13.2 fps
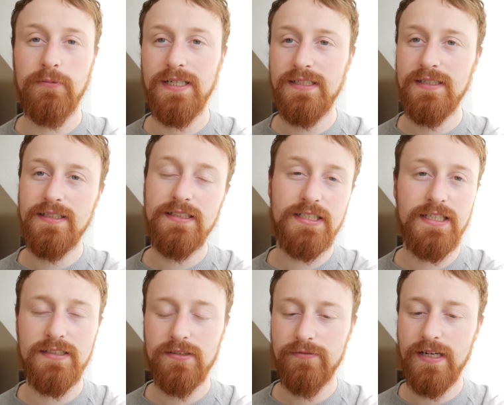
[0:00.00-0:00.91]
Went in,
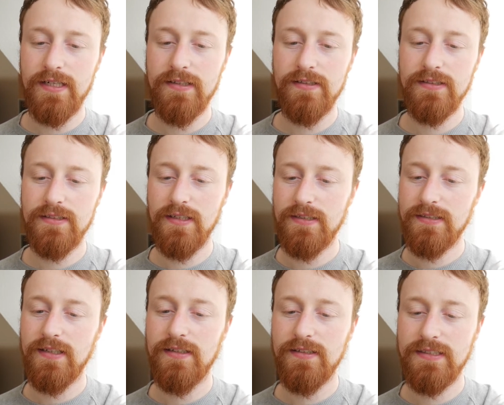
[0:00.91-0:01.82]
changed the records, got
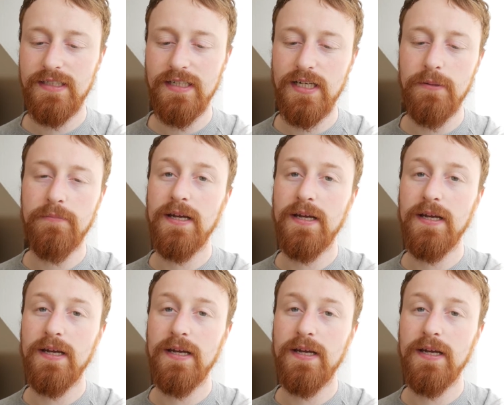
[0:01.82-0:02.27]
it all set up,